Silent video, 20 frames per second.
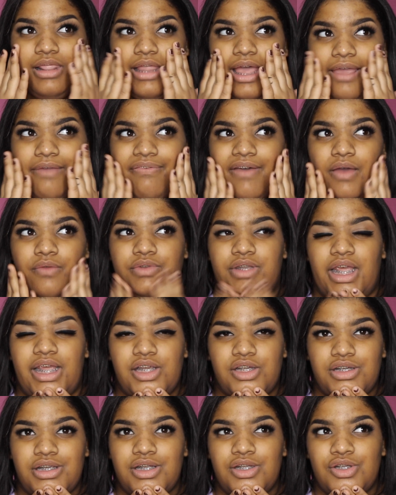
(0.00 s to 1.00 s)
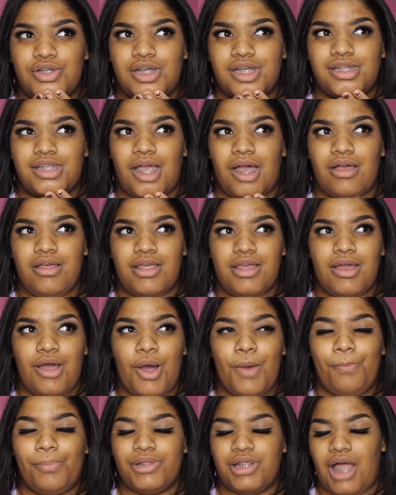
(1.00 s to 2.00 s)
like foundation just
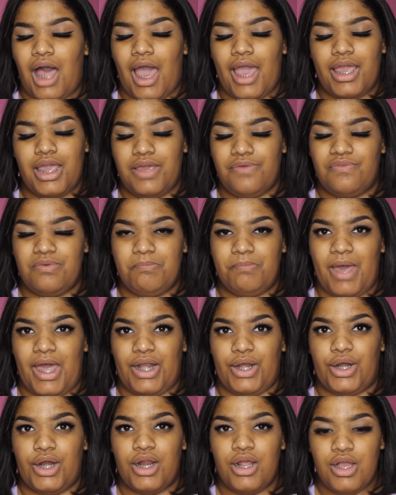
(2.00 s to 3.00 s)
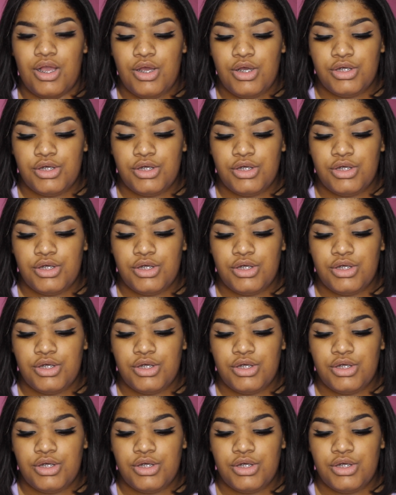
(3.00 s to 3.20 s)
apply even better.